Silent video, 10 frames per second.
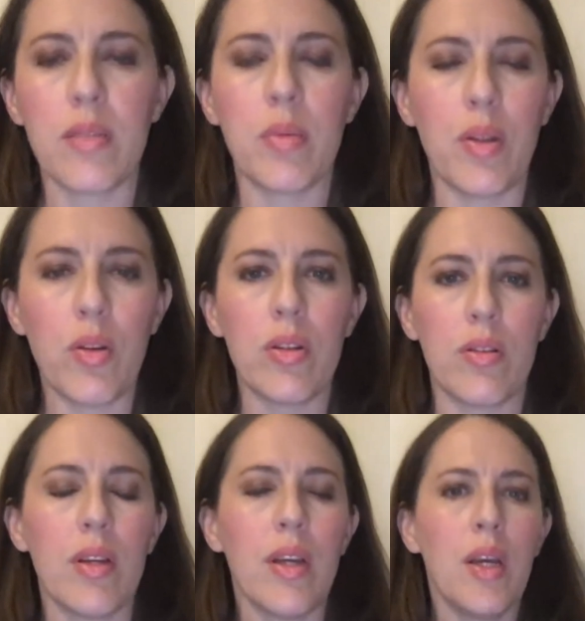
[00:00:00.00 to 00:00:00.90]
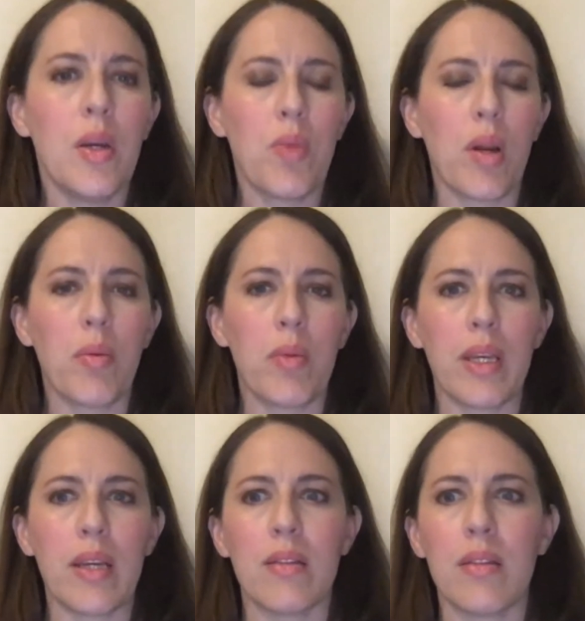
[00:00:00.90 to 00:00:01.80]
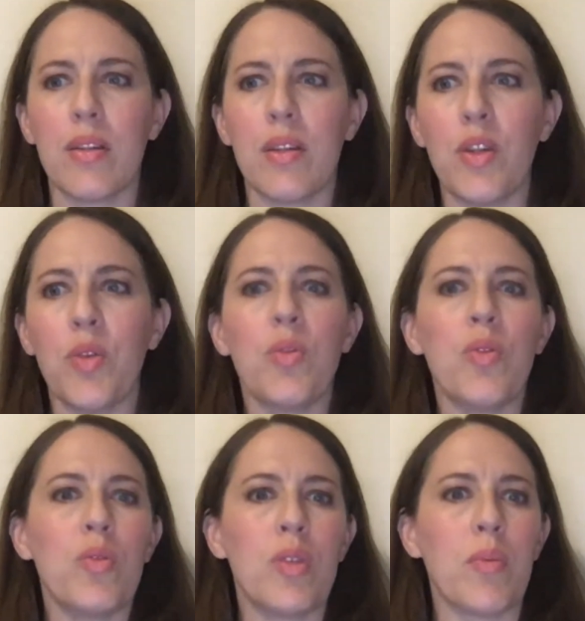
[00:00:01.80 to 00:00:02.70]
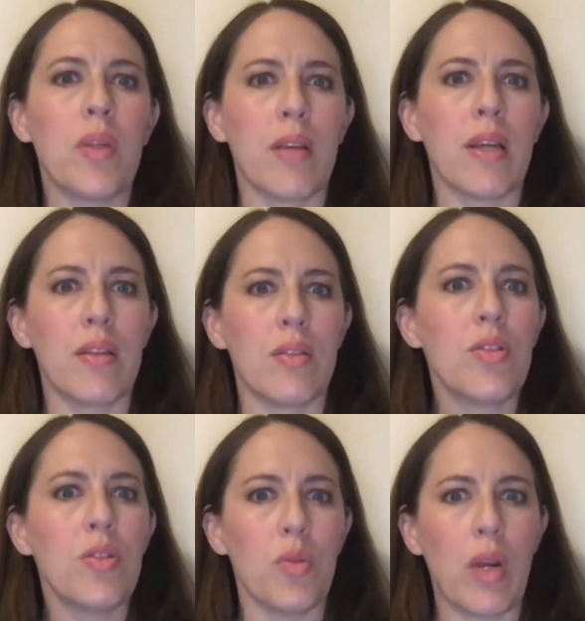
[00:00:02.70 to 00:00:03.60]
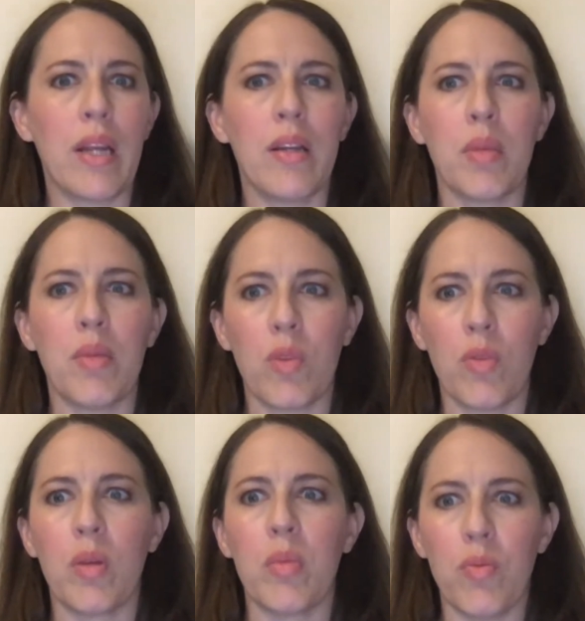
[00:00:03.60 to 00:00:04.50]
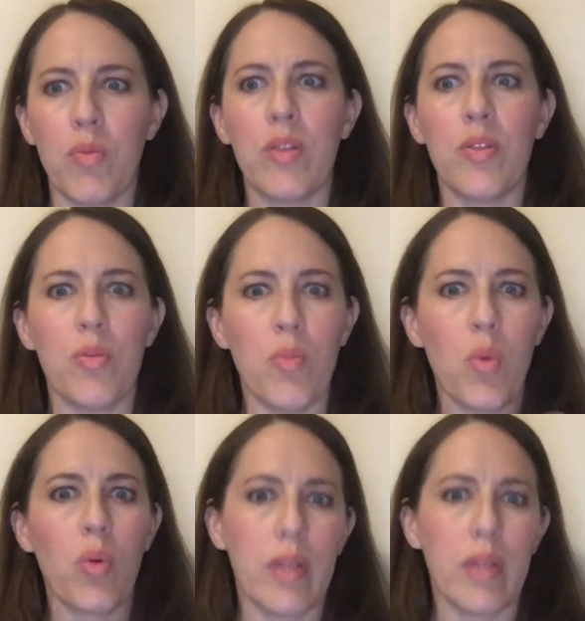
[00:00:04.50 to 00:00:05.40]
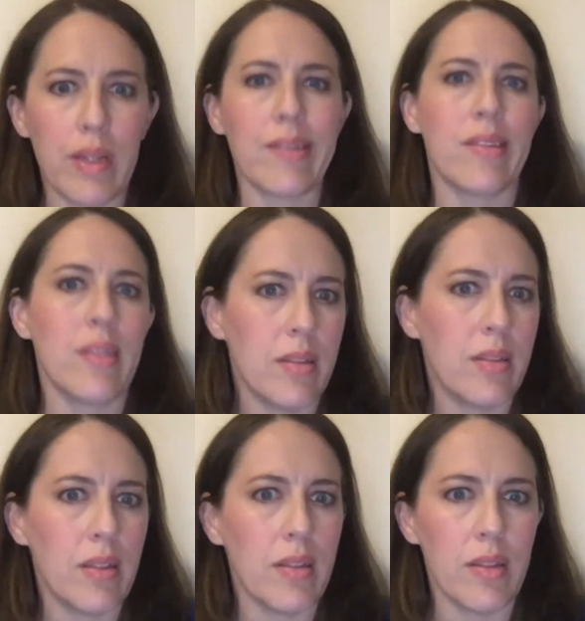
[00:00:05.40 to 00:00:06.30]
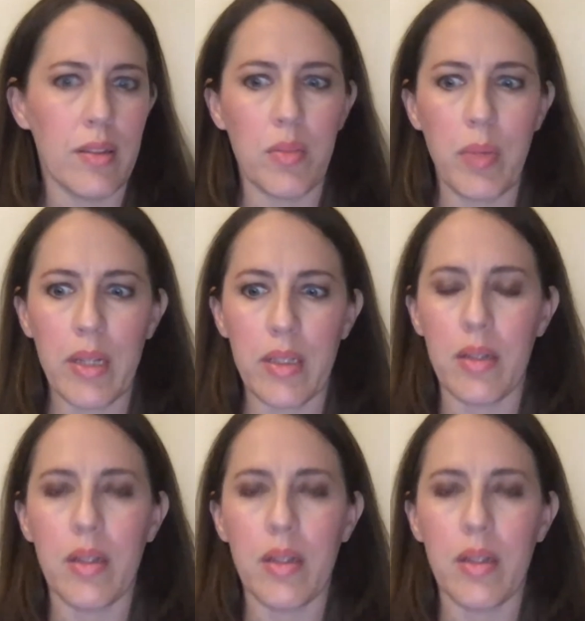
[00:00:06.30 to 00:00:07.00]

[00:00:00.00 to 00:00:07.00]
I mean, you can probably guess you do something like this too, right? I mean, we're women, we do more than it is expected.